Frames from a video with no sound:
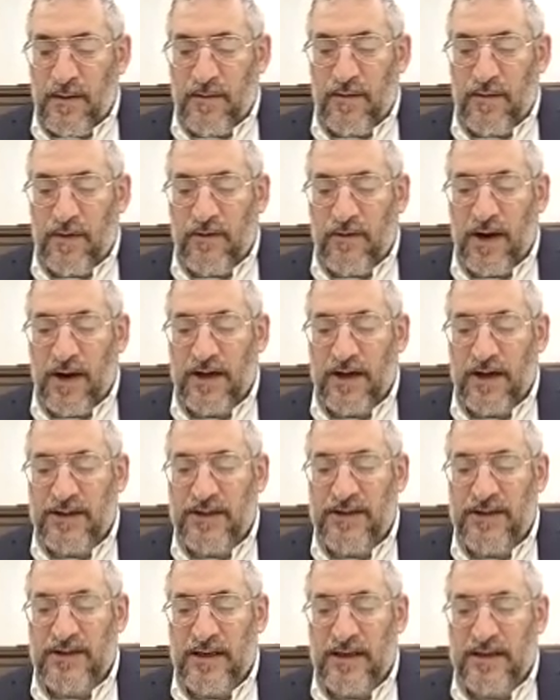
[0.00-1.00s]

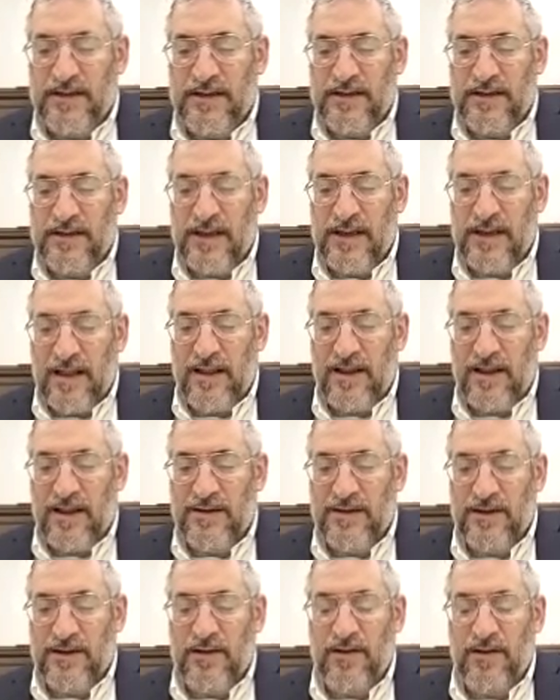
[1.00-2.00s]
Rashi says Sala is a
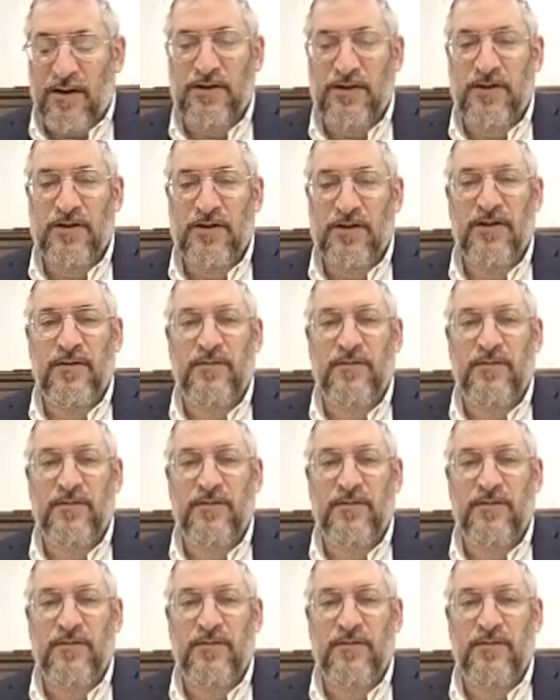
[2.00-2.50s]
lashon of